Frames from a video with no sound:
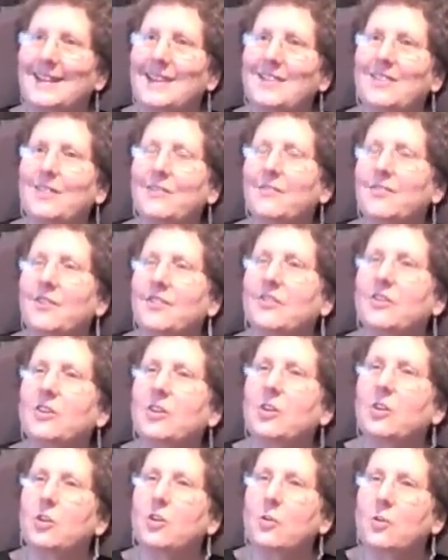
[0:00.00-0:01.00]
the
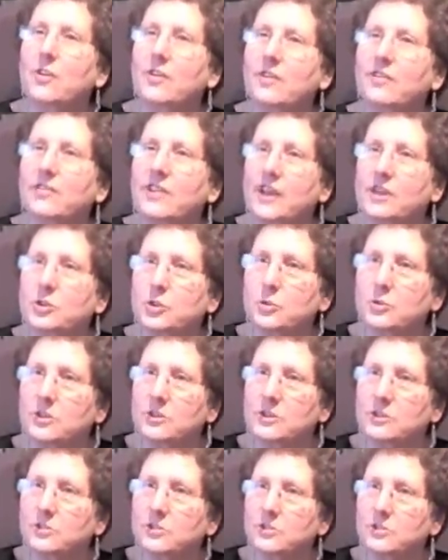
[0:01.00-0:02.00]
physical or the sexual
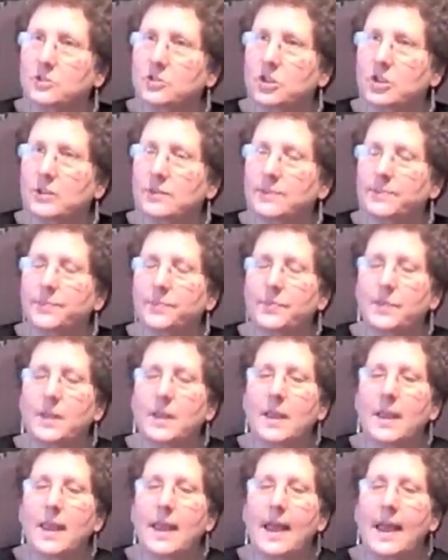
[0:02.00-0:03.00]
intrusion.
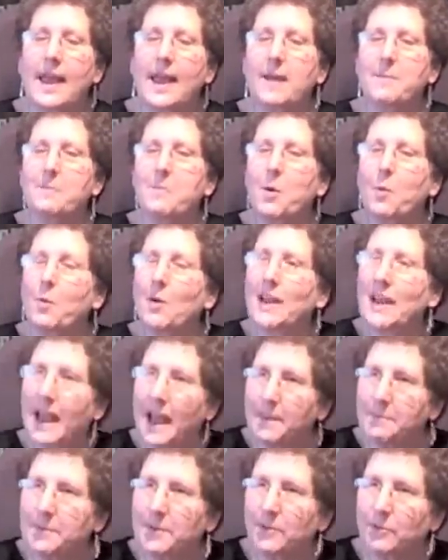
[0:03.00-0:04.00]
But
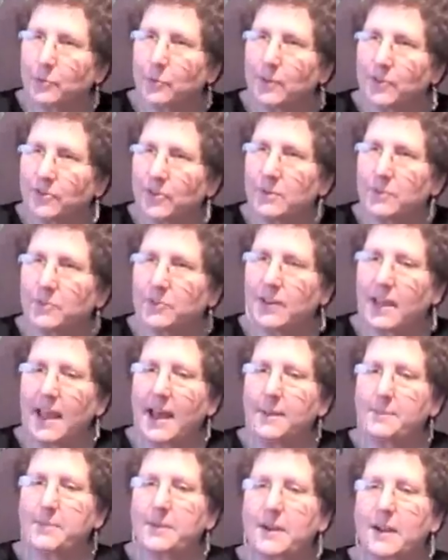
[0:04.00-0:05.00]
what seems to
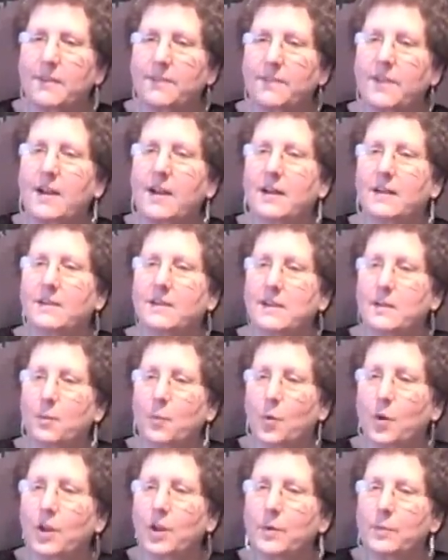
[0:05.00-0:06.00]
happen, I find, in
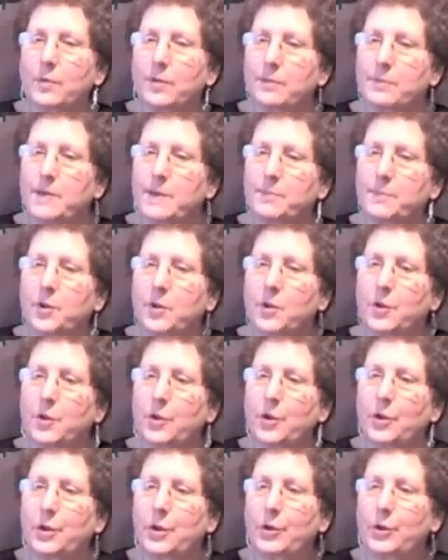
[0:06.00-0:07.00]
working with people
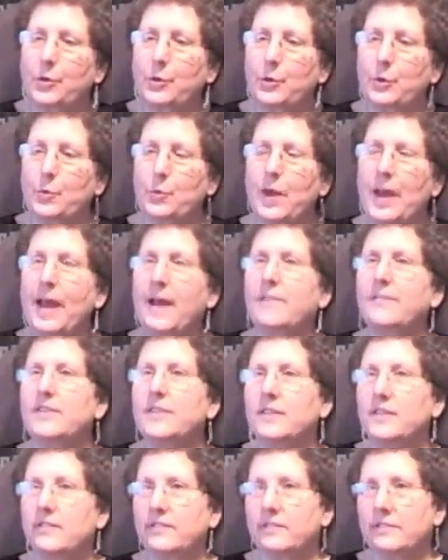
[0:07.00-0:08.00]
who have
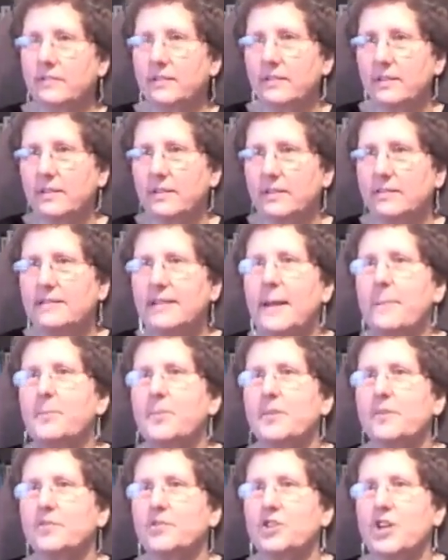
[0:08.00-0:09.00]
this
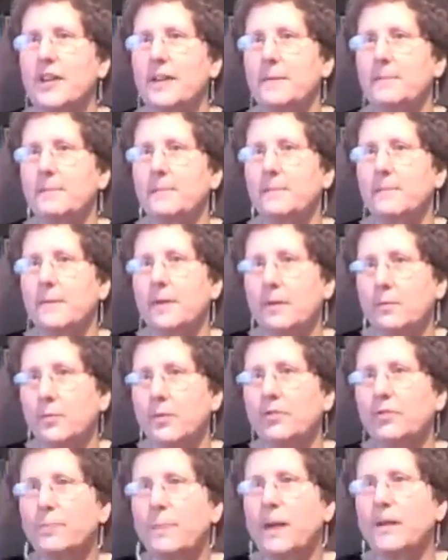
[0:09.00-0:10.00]
depth of shame in
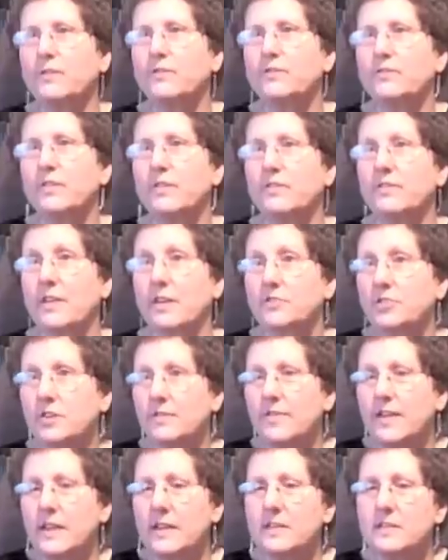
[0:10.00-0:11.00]
response to such
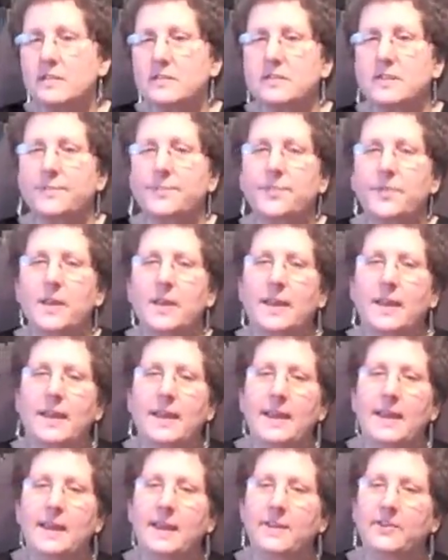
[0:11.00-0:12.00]
events,
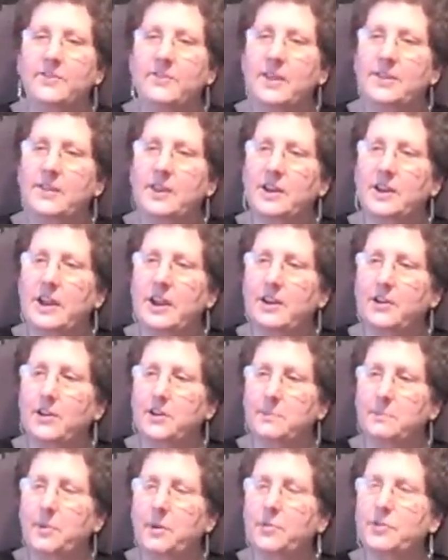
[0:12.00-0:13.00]
is that they're
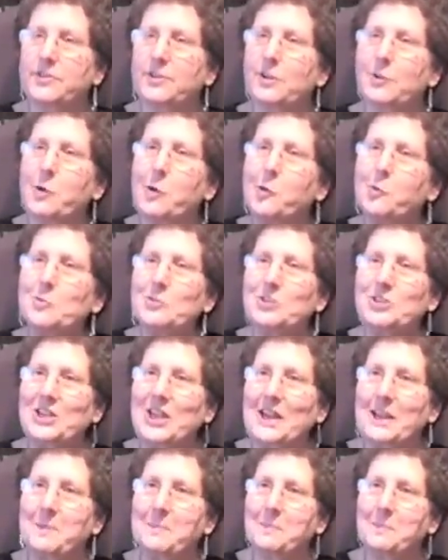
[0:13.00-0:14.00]
carrying both their own
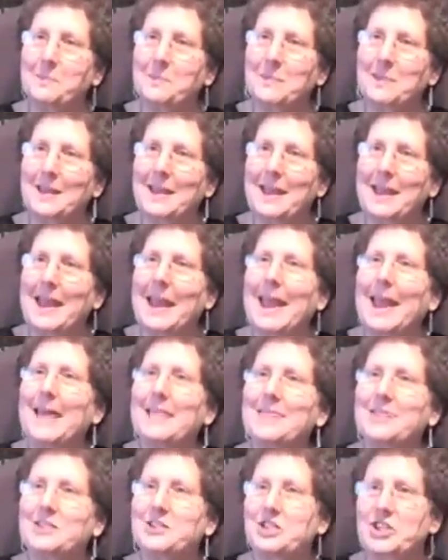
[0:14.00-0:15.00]
shame
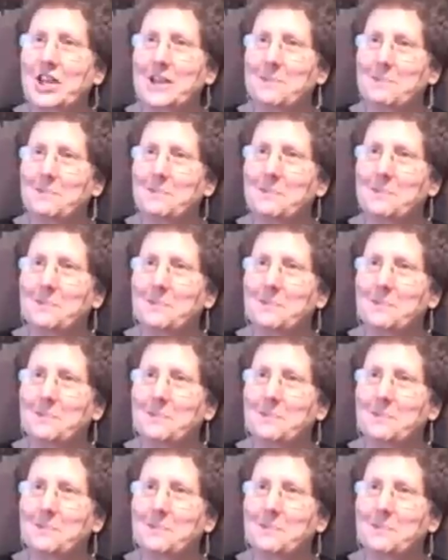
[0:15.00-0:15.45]
and the shame